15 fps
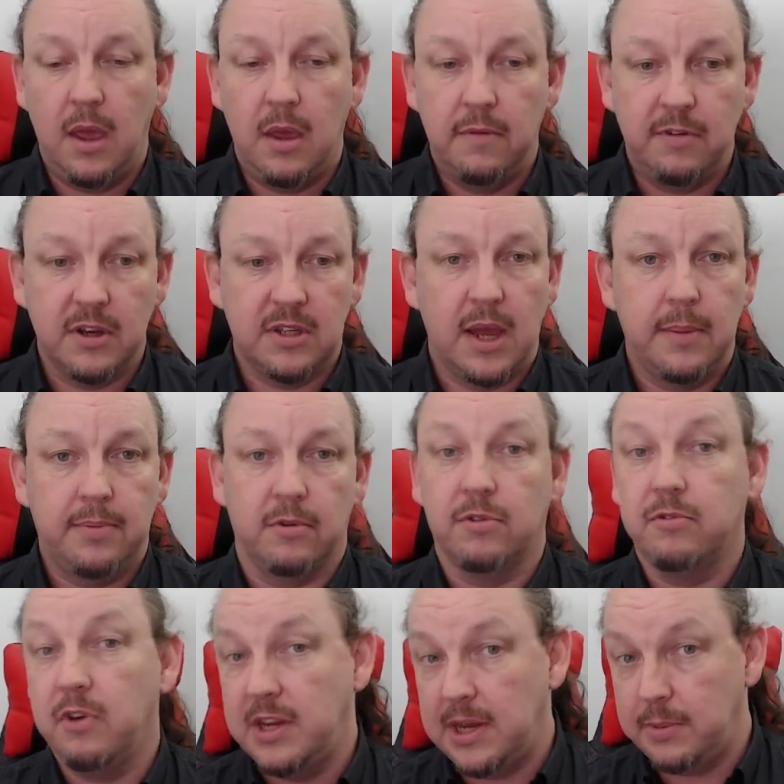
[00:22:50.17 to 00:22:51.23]
For example,
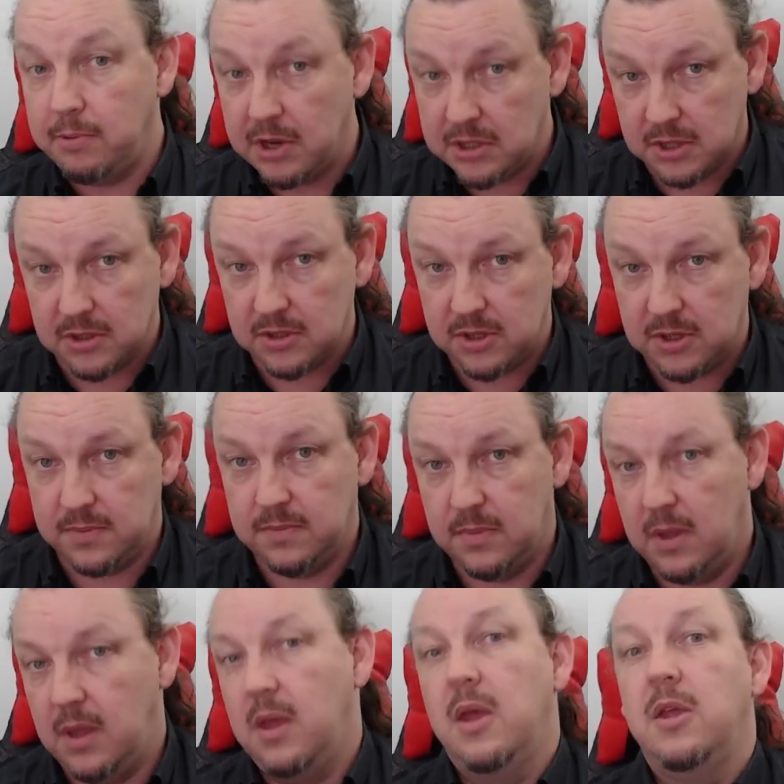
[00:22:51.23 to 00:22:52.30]
3D printers
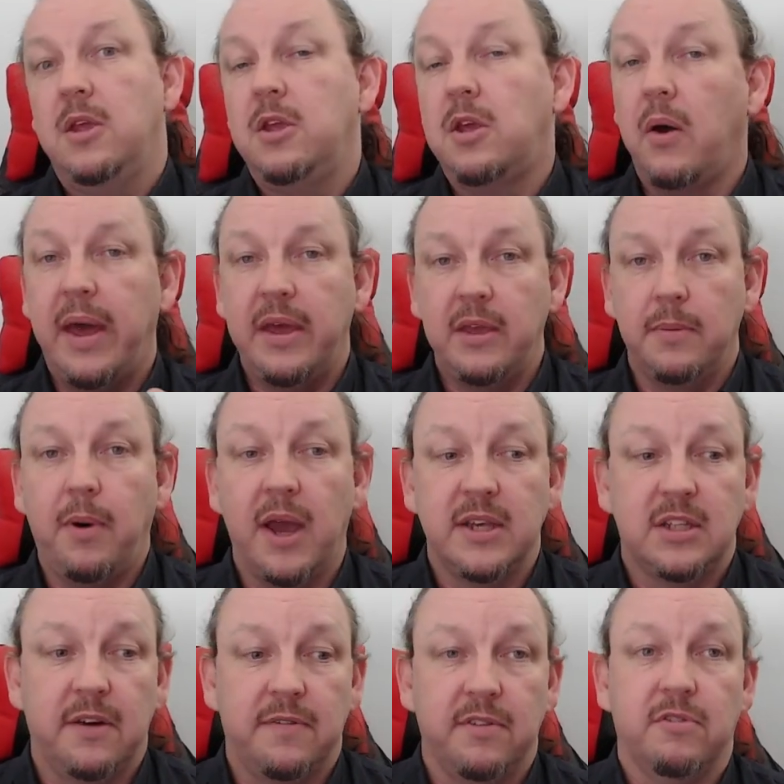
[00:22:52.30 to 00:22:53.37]
you go out, you buy
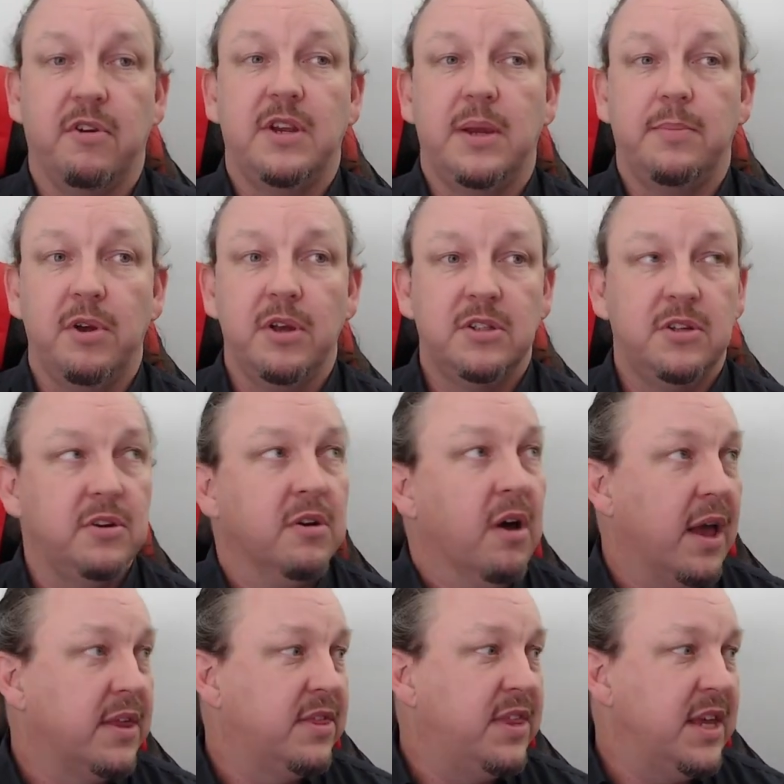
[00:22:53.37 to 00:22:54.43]
yourself a 3D printer, and you're
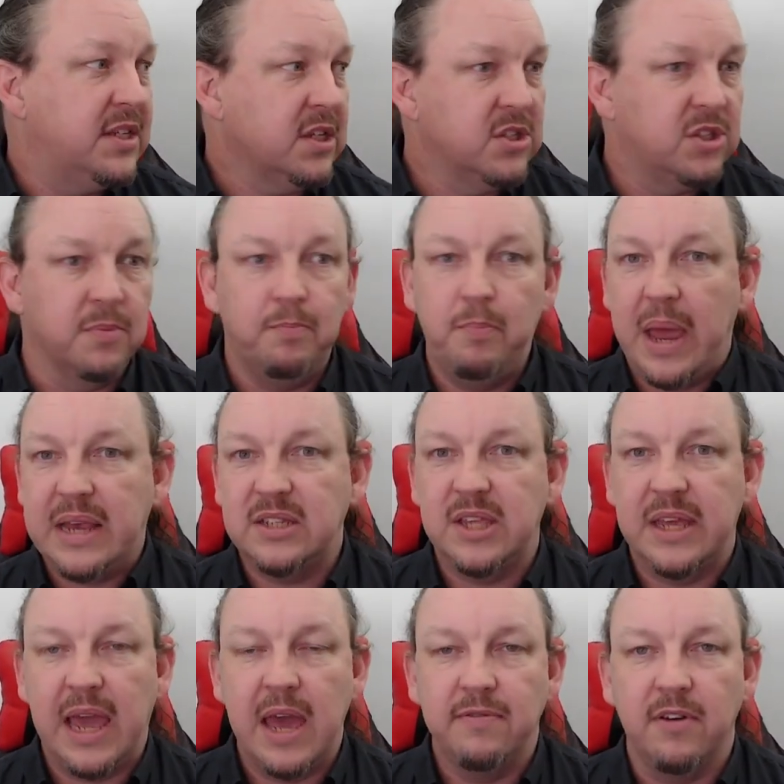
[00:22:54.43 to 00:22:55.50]
like, this is the best
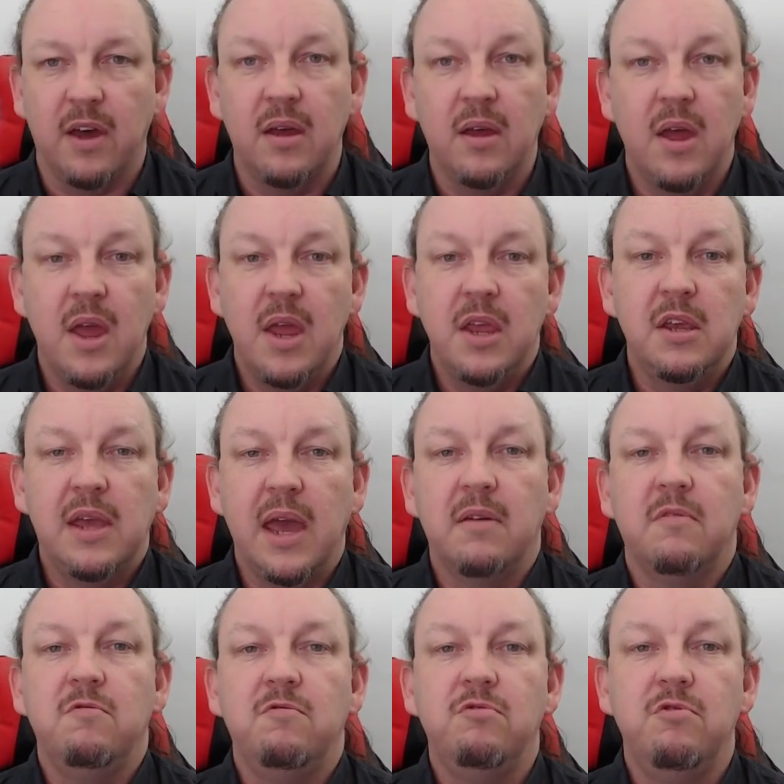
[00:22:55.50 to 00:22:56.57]
thing ever. You get
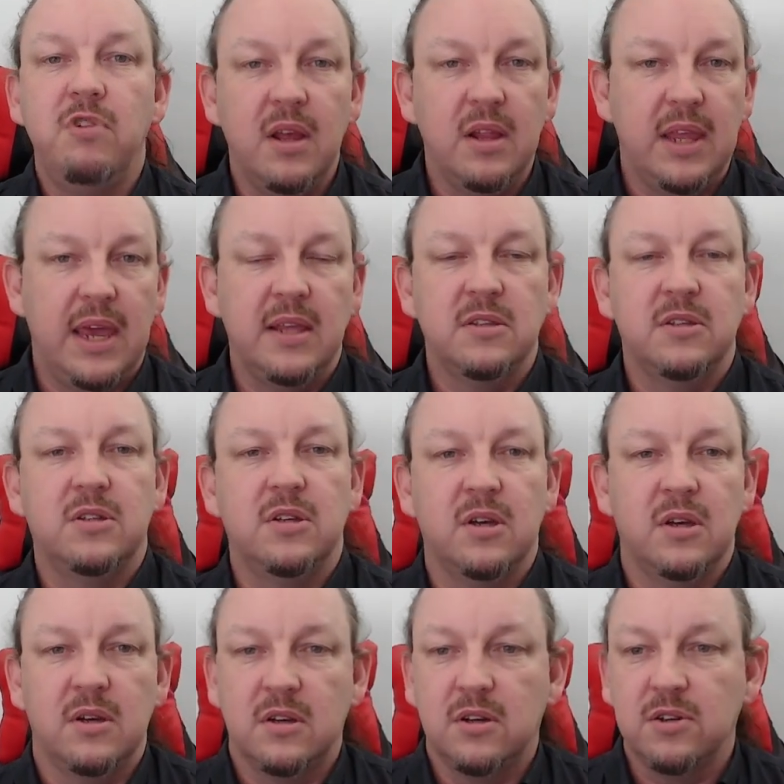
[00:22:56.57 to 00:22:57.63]
really
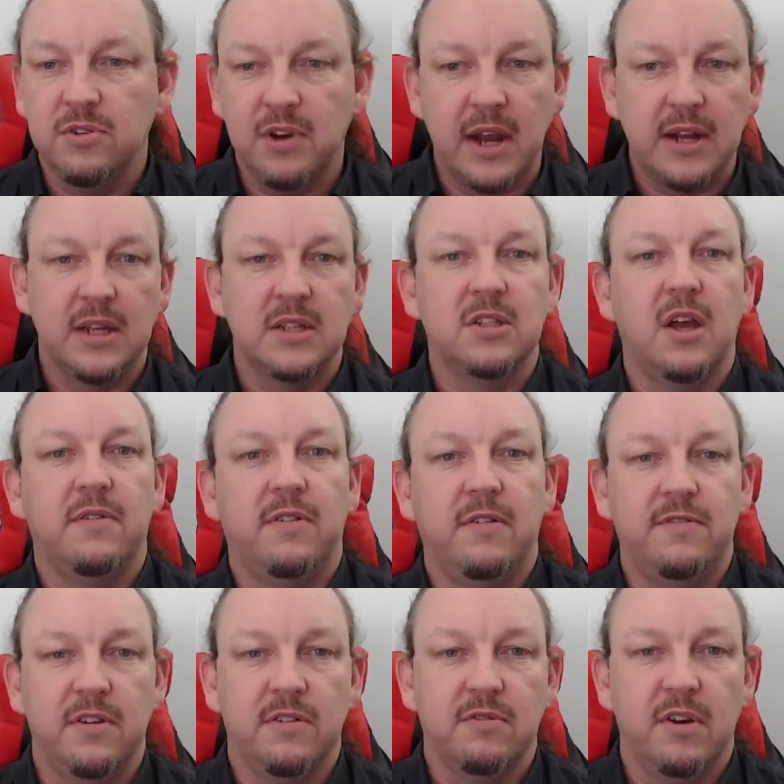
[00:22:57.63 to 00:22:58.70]
into creating stuff
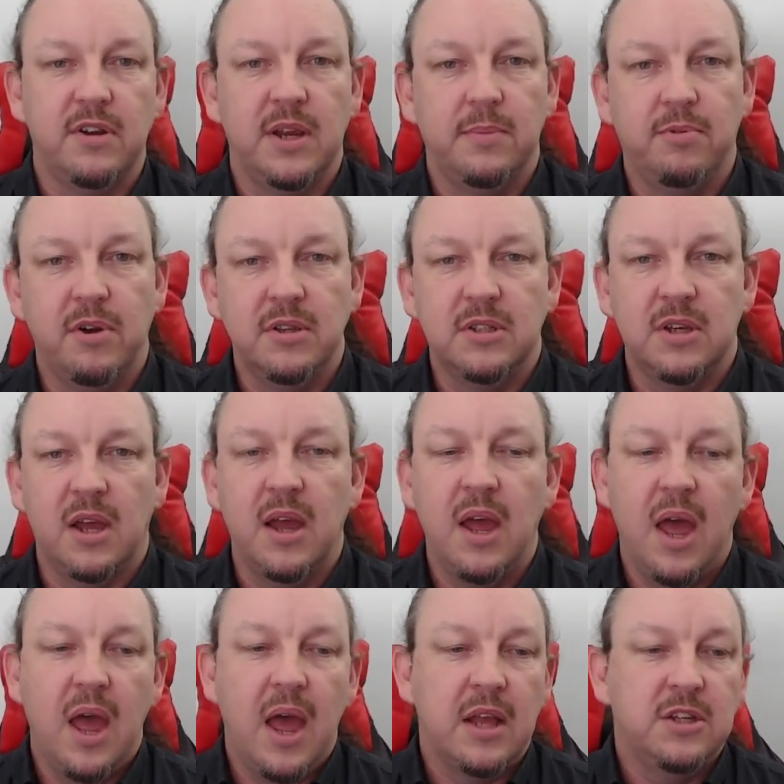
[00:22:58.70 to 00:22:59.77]
off your 3D printer,
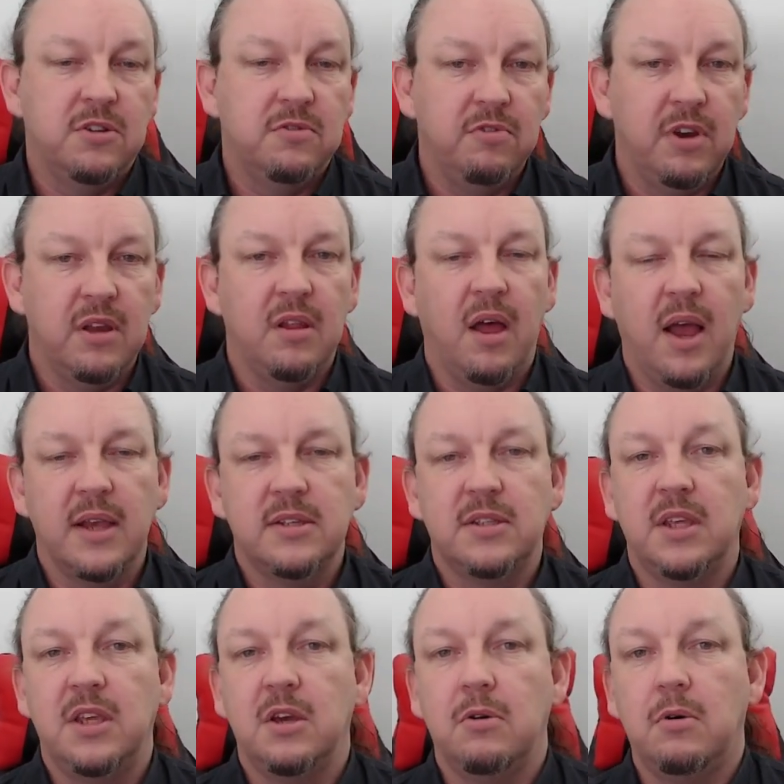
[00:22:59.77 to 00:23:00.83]
and you realize
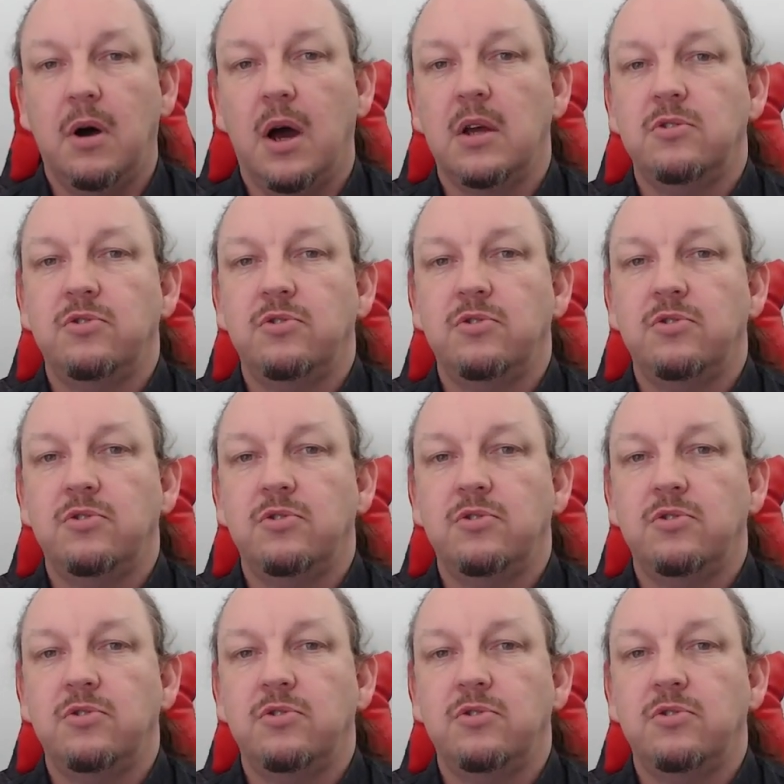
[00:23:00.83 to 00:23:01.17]
that you are